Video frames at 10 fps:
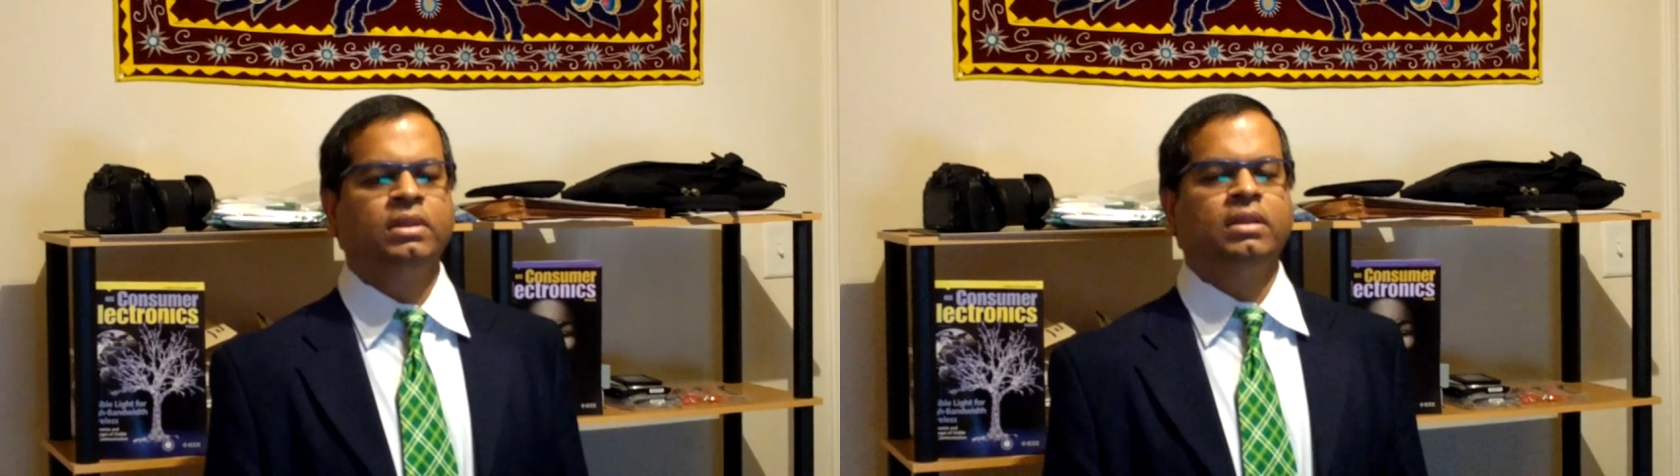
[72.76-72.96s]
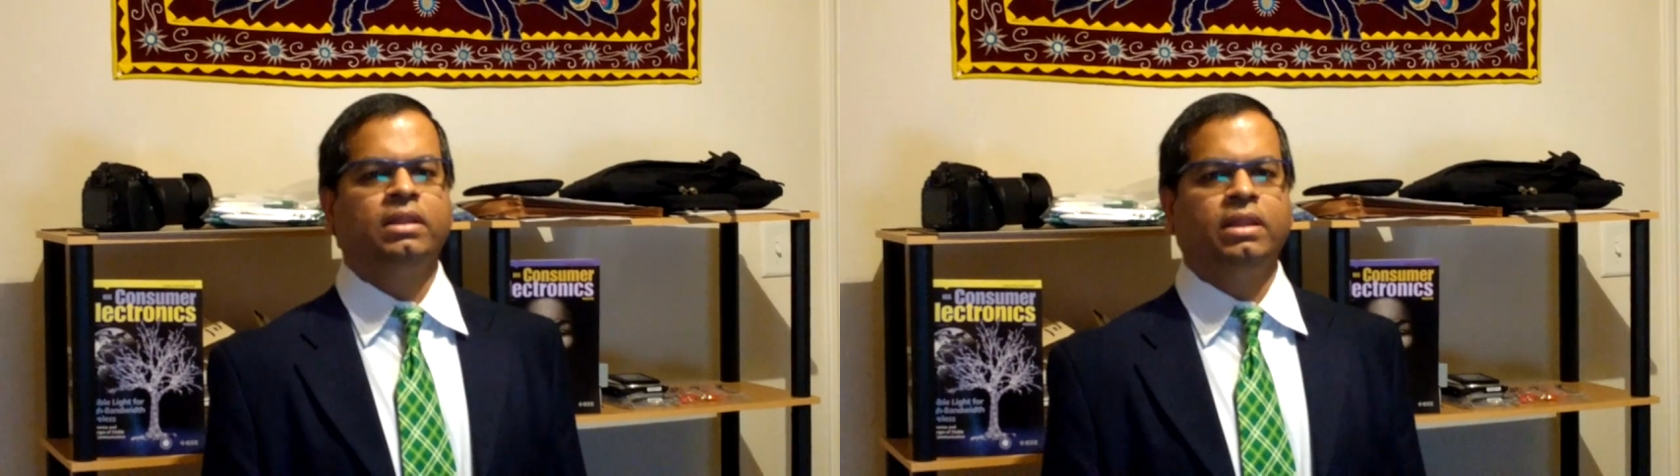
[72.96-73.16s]

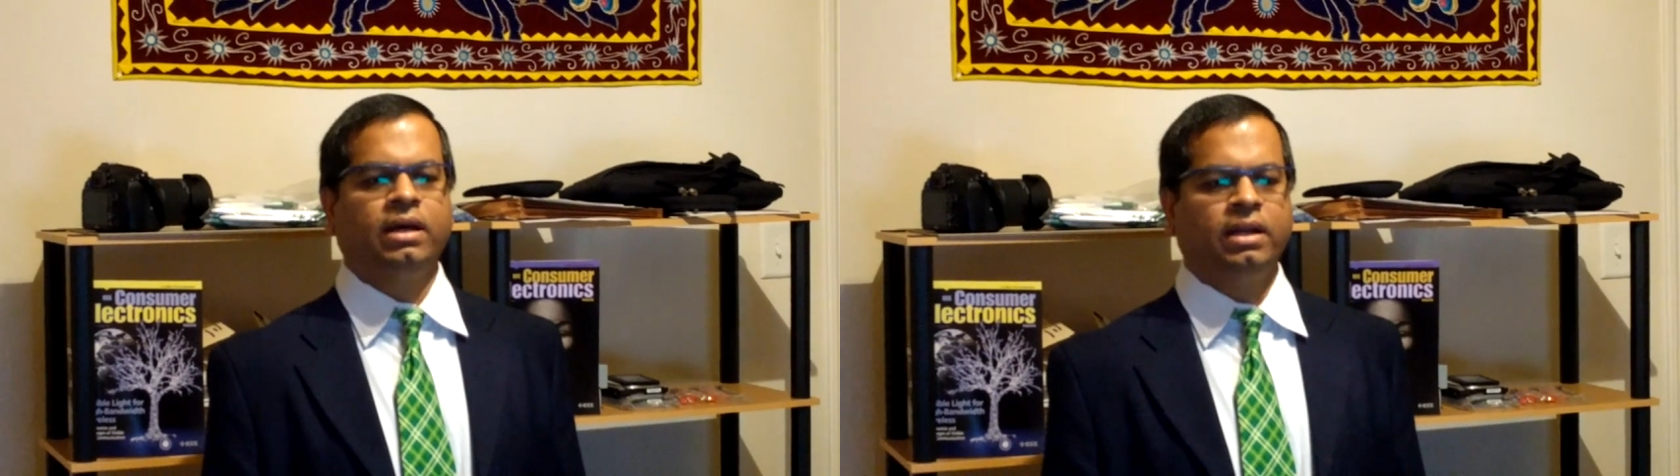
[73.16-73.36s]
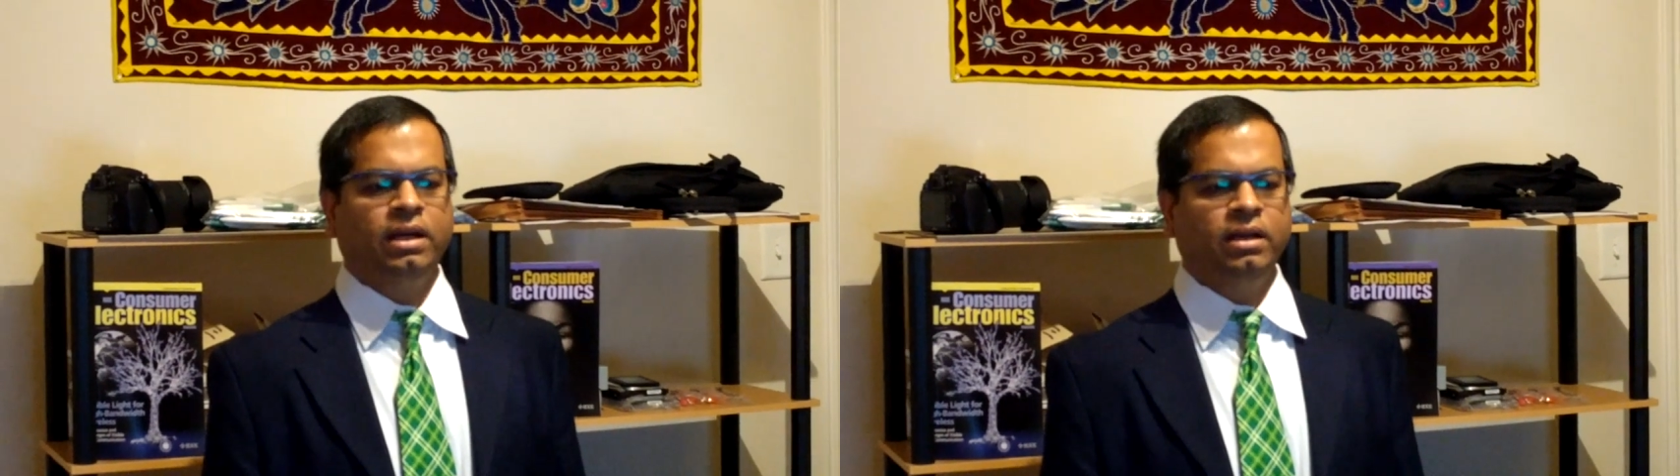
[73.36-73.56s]
There
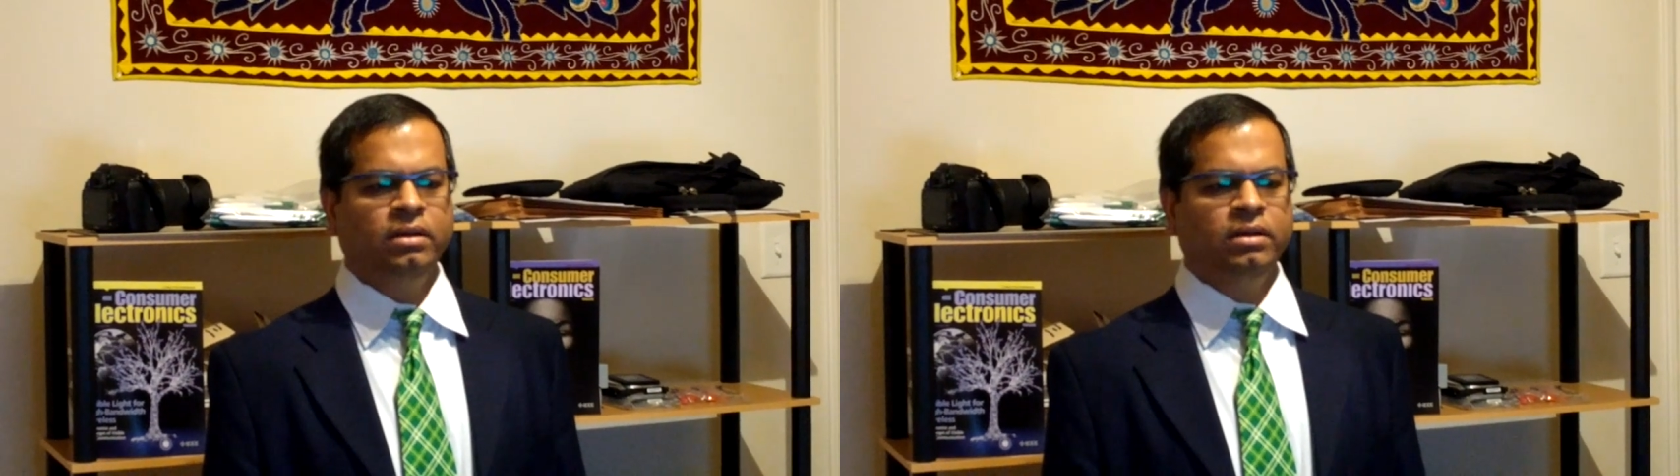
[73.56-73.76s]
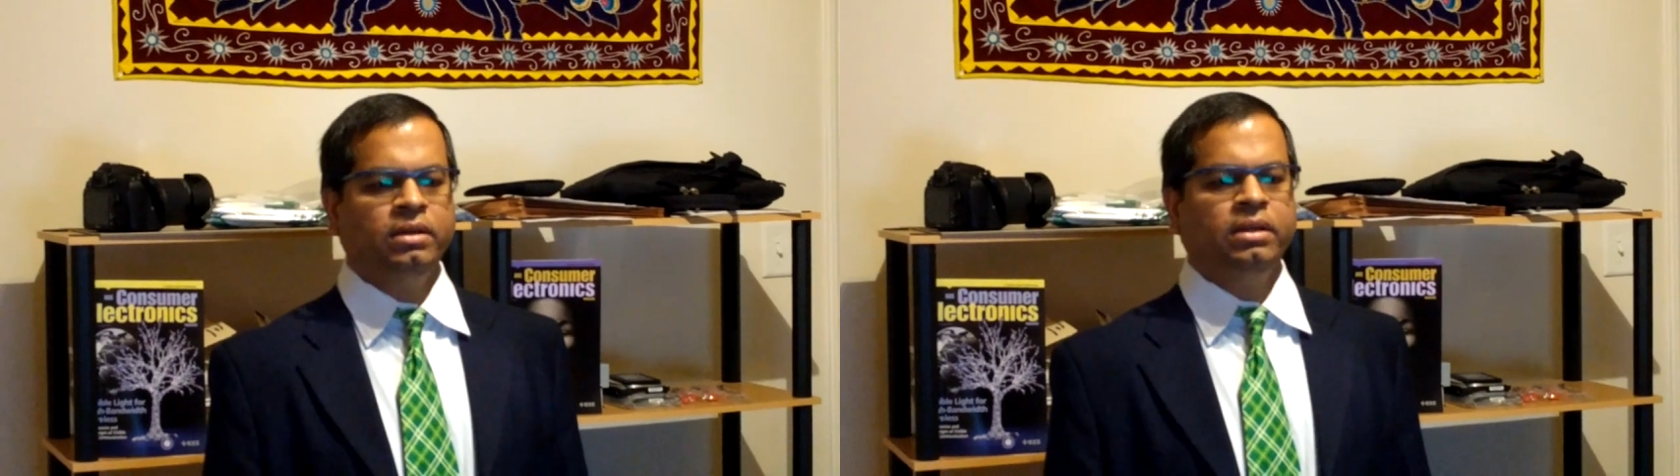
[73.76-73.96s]
are
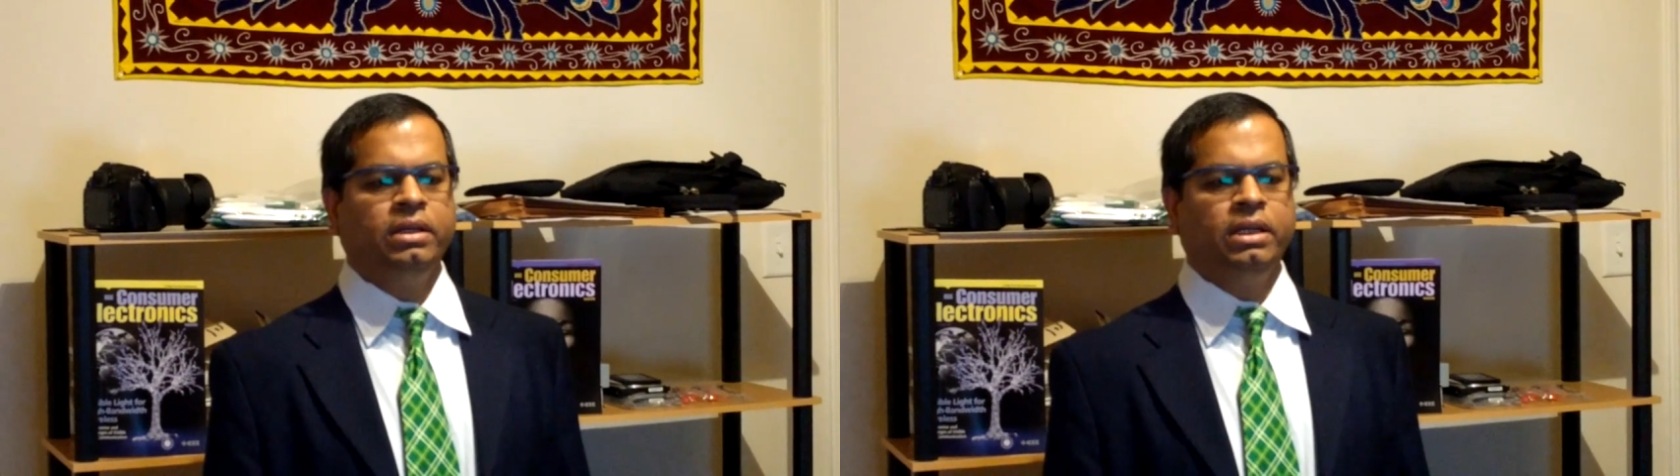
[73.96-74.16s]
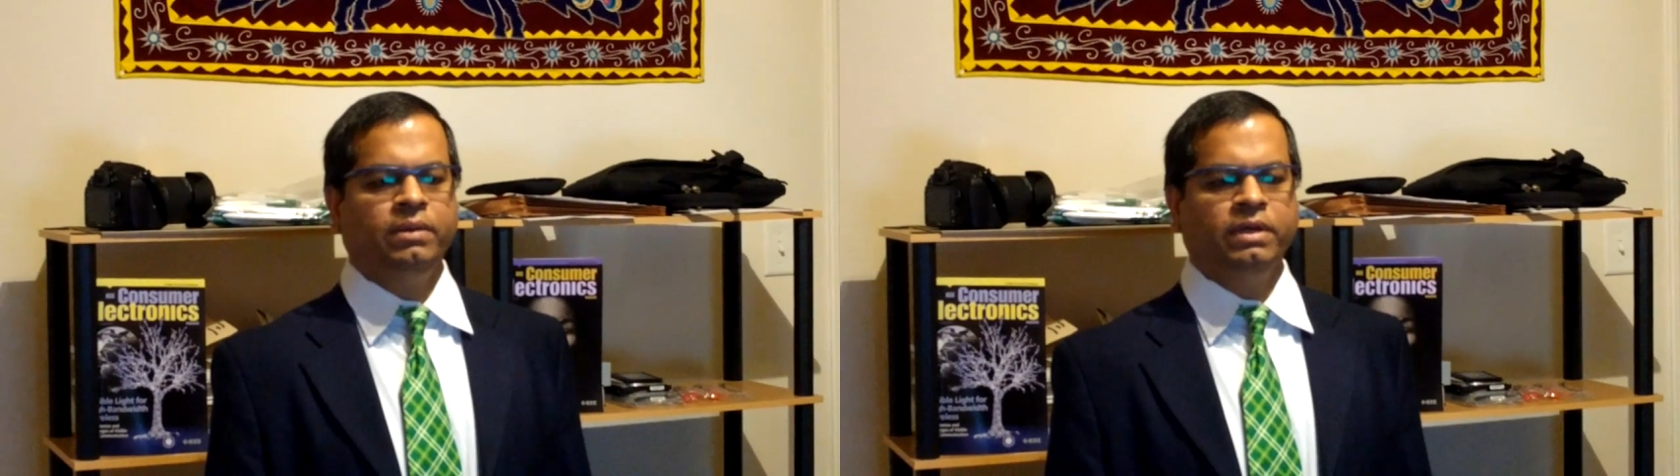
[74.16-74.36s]
11